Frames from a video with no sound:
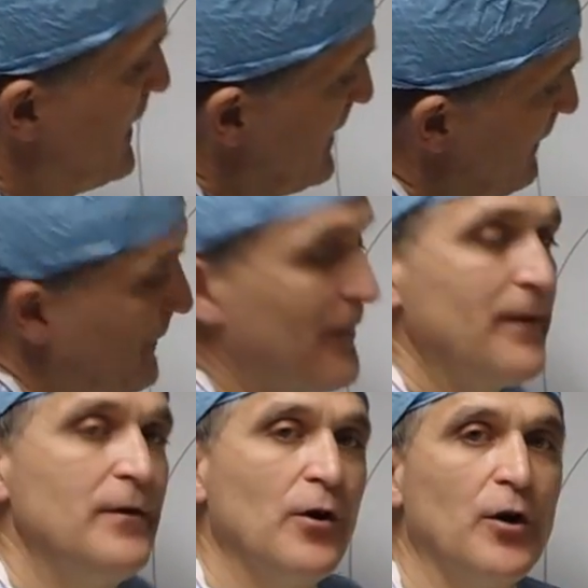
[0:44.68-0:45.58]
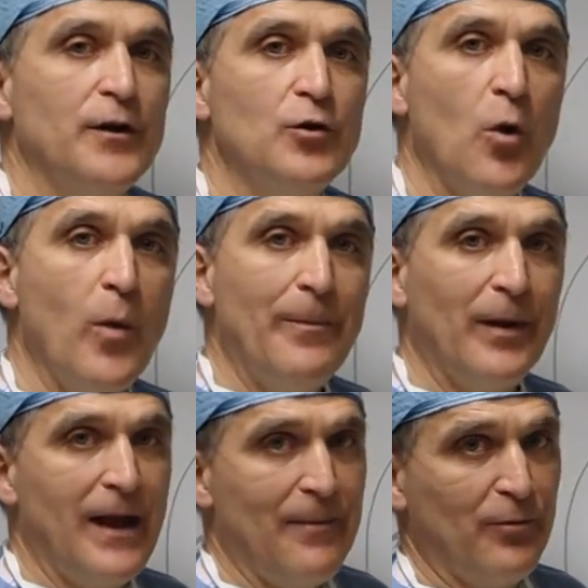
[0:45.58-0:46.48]
If you're going to do a
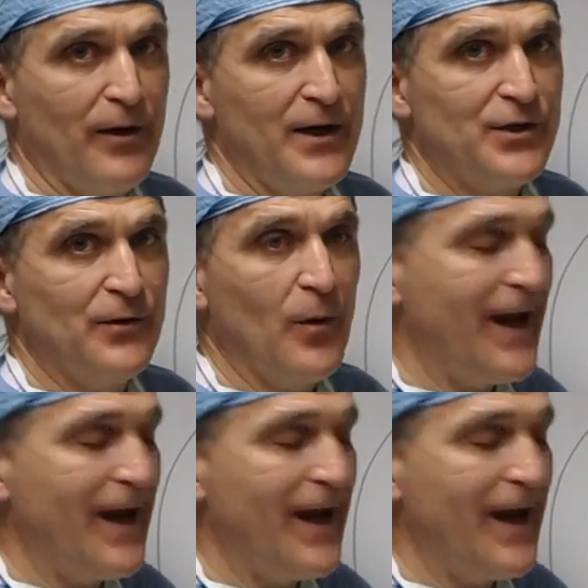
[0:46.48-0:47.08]
Whipple operation, what